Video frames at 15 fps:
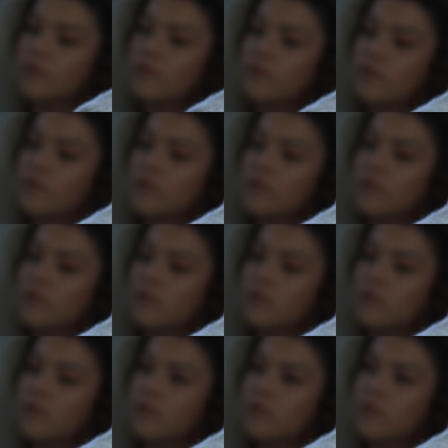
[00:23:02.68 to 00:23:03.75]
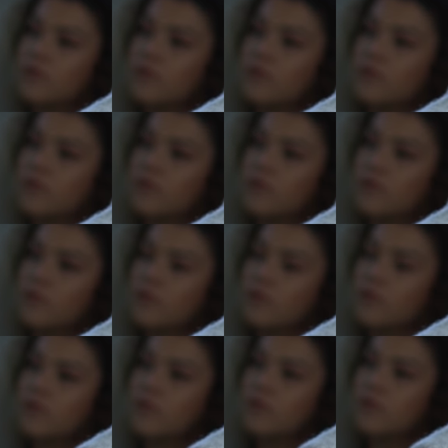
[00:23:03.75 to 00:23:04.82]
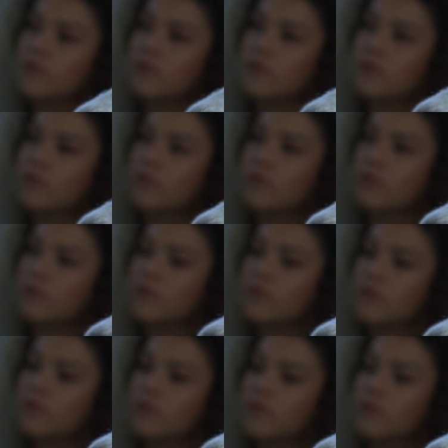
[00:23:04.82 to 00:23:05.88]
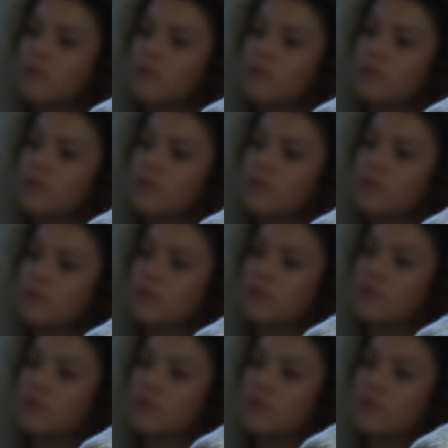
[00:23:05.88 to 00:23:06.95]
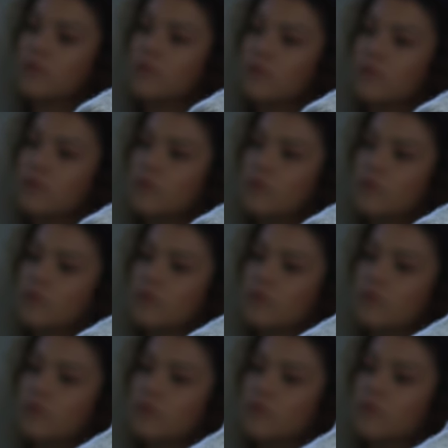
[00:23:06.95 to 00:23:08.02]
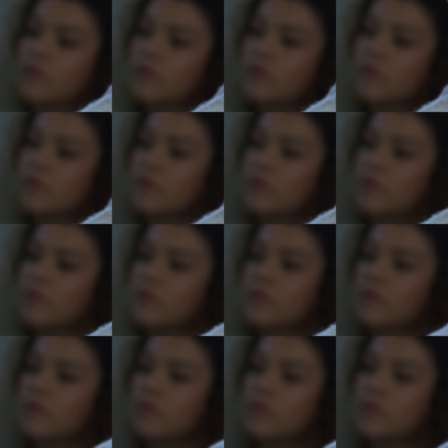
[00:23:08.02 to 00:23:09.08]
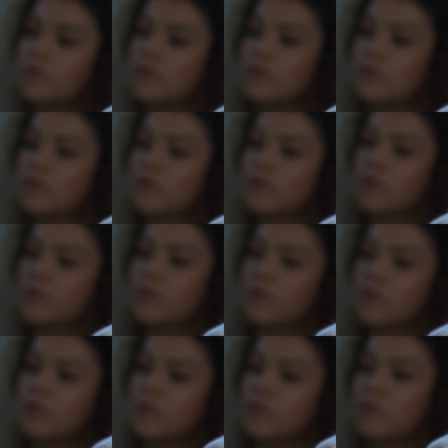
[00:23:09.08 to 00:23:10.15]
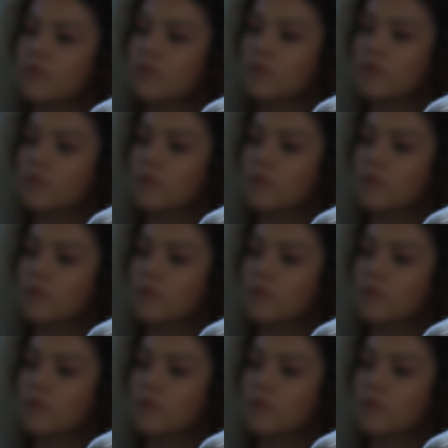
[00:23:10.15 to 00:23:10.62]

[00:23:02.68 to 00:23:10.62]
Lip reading: (silent)